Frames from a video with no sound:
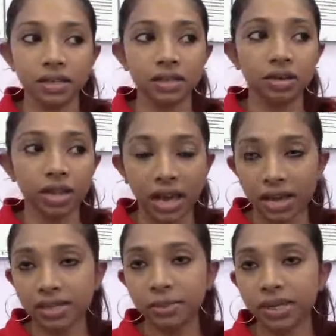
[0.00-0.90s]
asked about
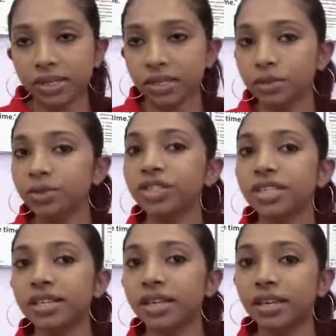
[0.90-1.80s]
the public's
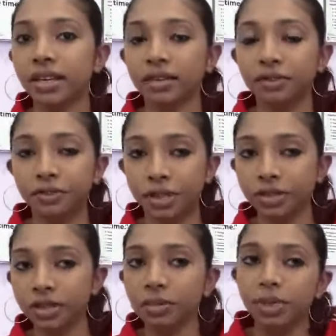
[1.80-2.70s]
participation,
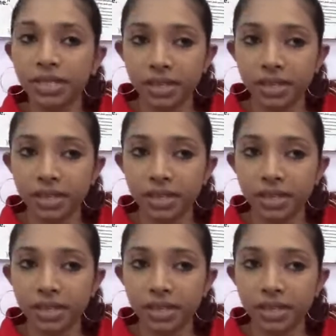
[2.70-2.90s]
Ms.